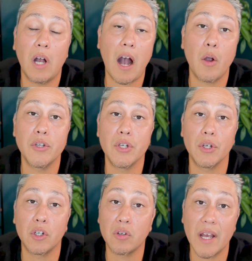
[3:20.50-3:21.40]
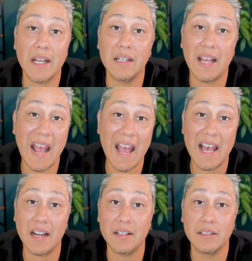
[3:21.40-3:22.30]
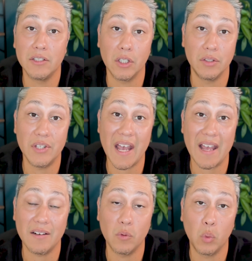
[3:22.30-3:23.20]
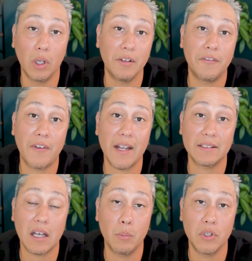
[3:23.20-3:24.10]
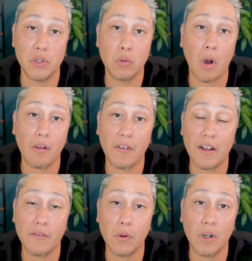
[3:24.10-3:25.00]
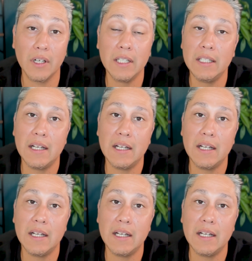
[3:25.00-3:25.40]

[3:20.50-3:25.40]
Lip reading: how your credit and your debt will affect how much you qualify for,